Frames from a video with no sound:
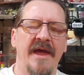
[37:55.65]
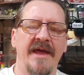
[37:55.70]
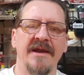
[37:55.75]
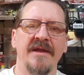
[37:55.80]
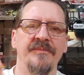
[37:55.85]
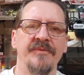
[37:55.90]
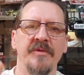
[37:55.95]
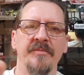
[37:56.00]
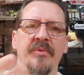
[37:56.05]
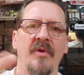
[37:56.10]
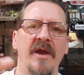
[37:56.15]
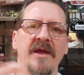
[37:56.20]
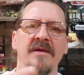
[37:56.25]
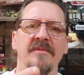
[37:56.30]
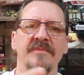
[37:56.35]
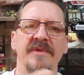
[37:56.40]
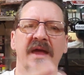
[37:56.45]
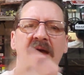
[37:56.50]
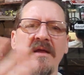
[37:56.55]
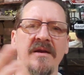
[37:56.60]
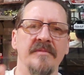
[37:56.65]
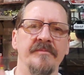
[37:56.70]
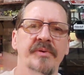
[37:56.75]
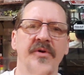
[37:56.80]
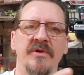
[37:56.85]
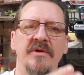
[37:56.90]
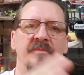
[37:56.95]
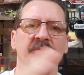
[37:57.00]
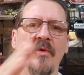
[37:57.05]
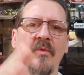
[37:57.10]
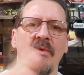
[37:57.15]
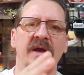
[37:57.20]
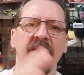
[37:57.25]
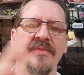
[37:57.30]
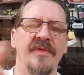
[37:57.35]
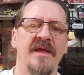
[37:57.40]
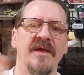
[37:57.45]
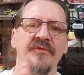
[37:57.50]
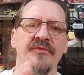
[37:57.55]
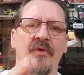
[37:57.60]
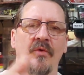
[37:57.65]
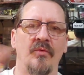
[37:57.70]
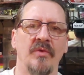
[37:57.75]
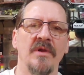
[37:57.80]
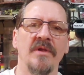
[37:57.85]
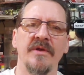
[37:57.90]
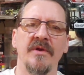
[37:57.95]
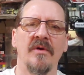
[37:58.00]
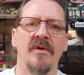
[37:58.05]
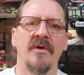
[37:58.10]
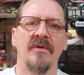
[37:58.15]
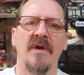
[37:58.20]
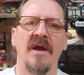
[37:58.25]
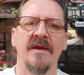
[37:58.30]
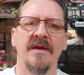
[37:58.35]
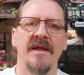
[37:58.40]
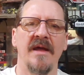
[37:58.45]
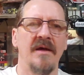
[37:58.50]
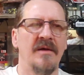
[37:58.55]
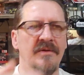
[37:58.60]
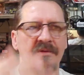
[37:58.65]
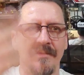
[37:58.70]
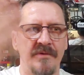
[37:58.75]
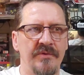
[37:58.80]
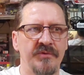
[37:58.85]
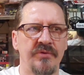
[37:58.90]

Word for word: And if you break them down and put them the way things are really going right now,